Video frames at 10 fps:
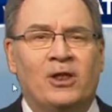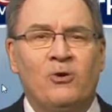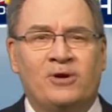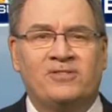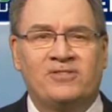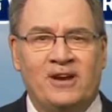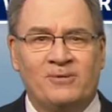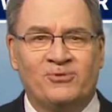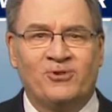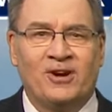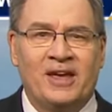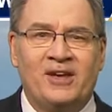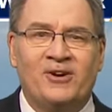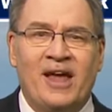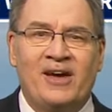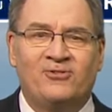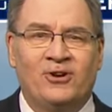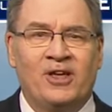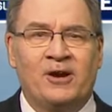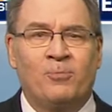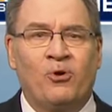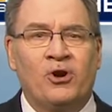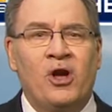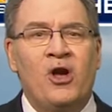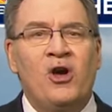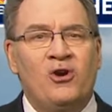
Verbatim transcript: Louis Armstrong International Airport